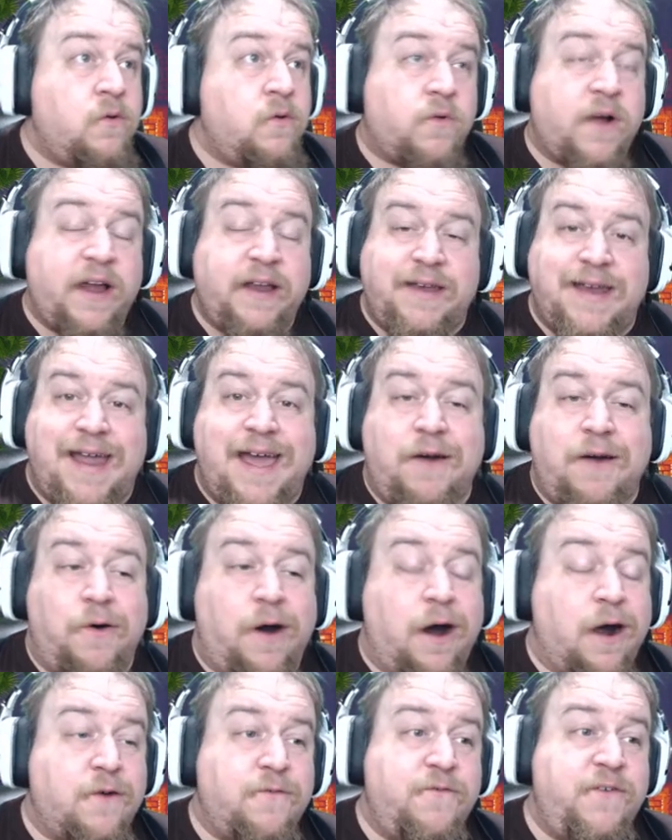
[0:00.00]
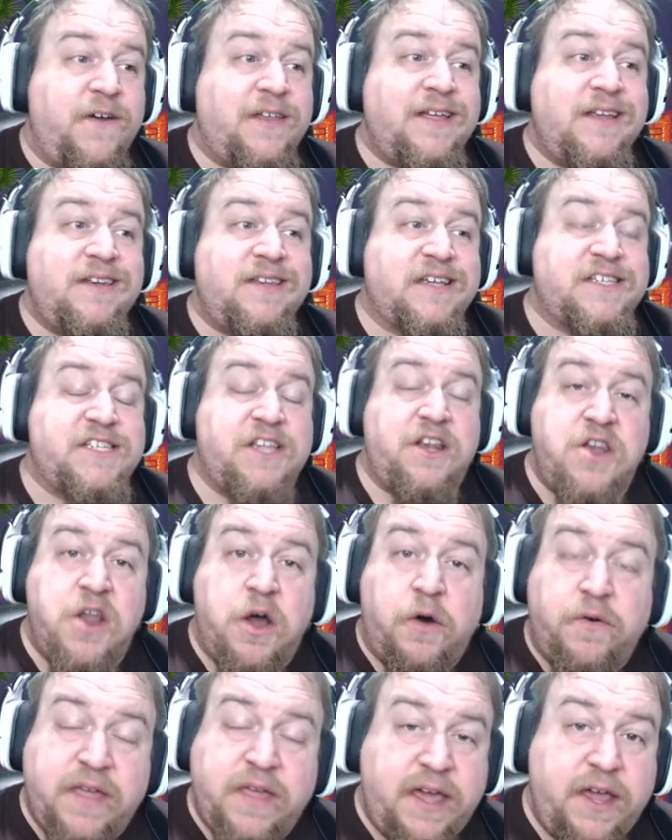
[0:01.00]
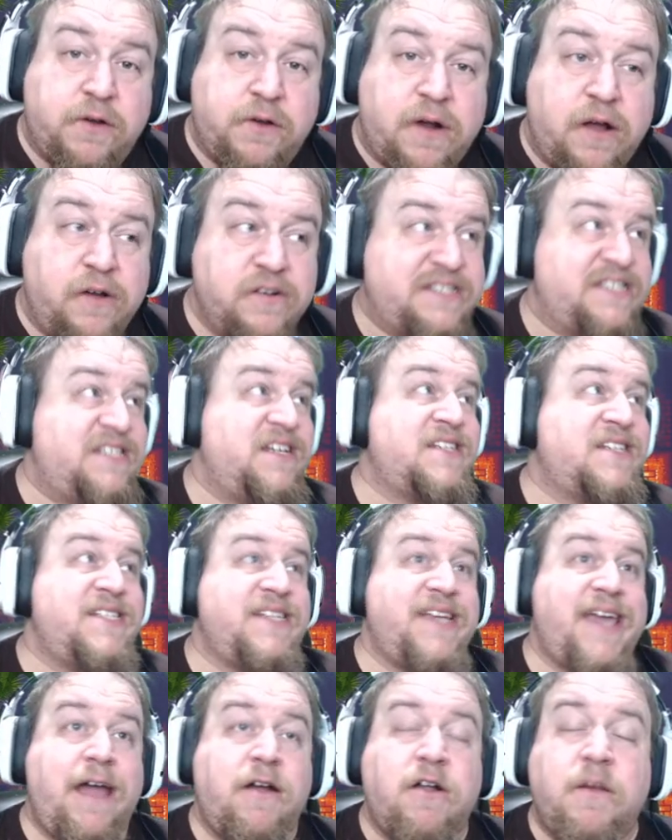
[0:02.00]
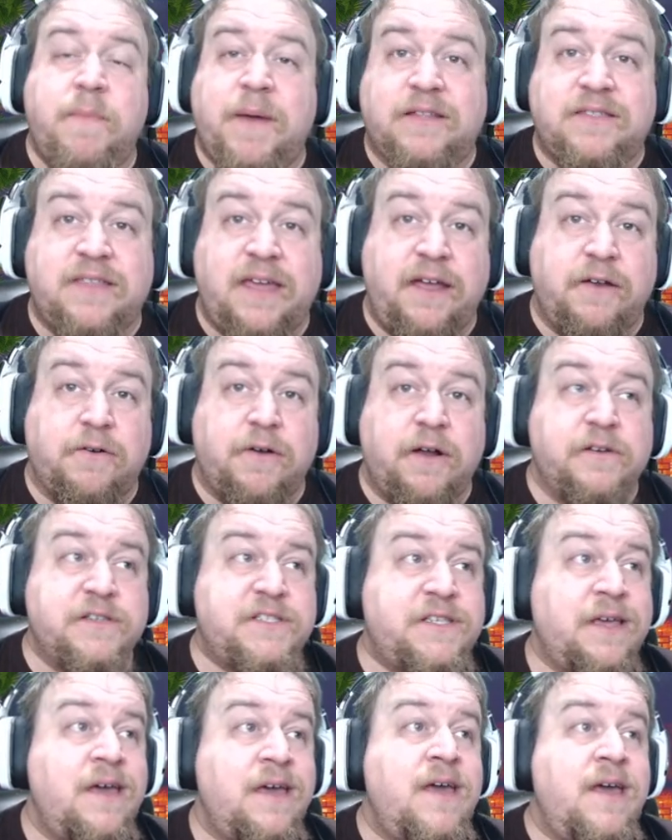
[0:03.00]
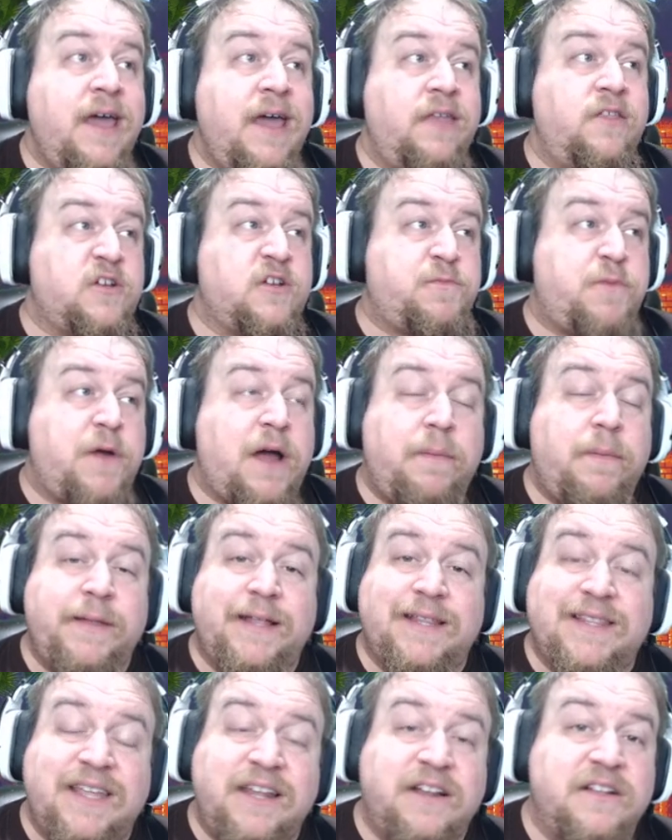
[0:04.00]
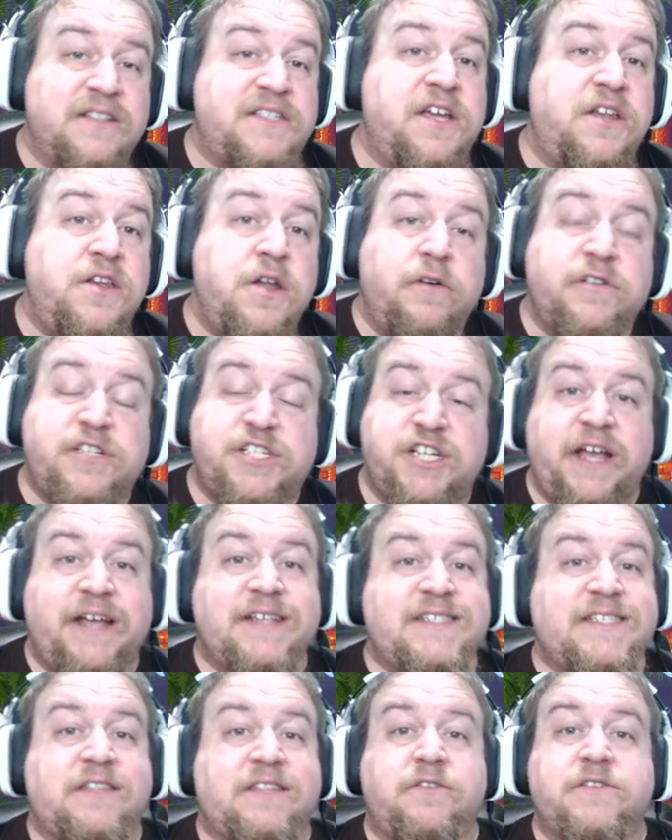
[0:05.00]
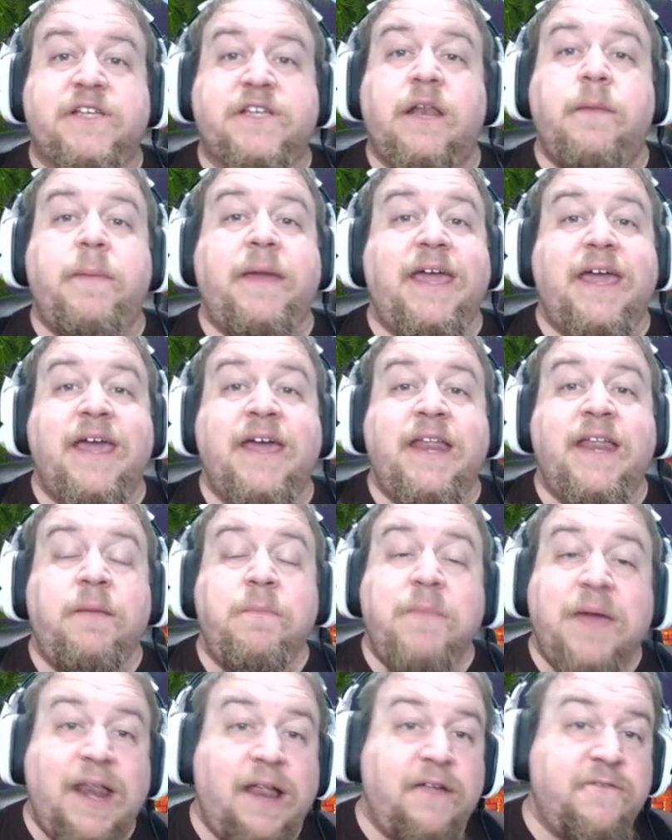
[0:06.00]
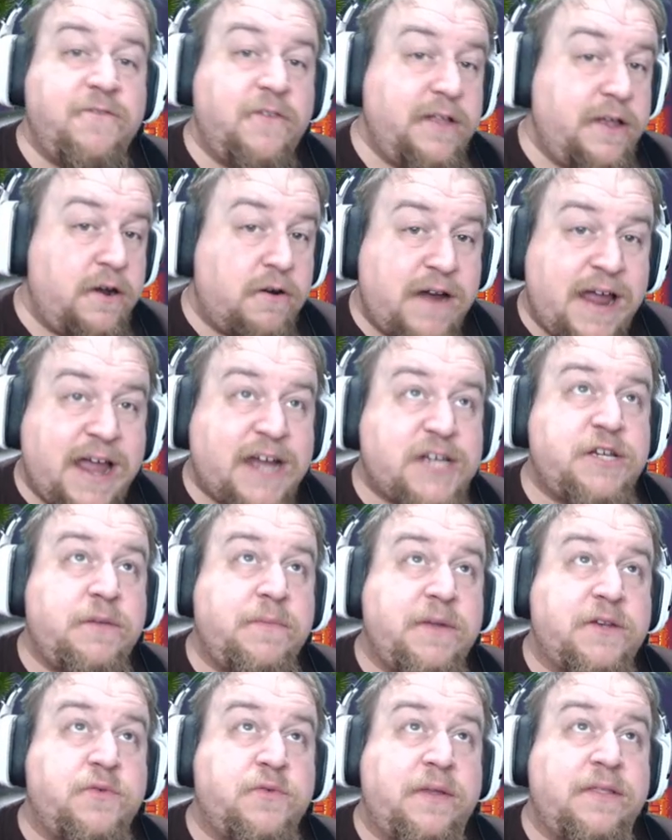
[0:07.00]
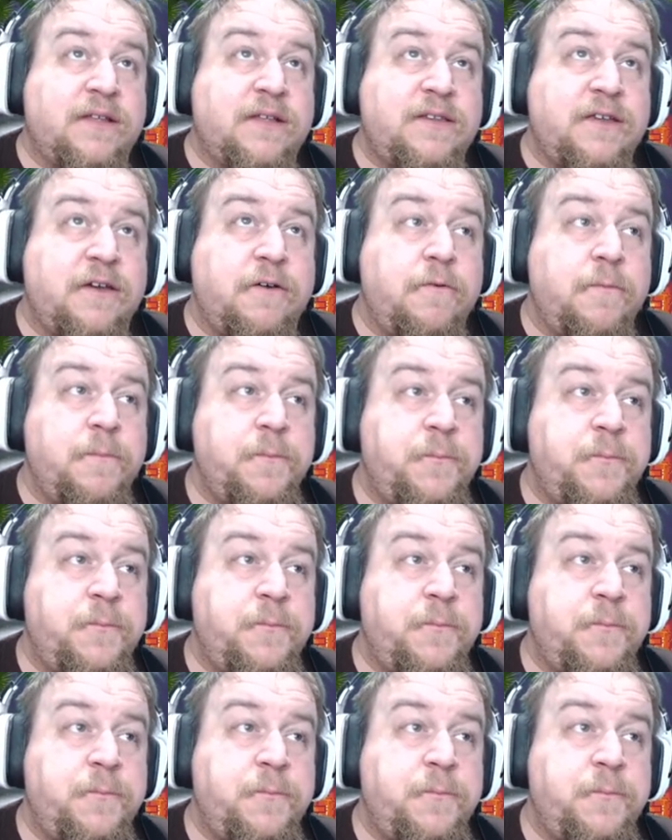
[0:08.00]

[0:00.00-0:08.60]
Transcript: Right now, our villain doesn't know the heroes, doesn't care about the heroes, and there's probably little to no chance that there's gonna be any meaningful interaction between the two.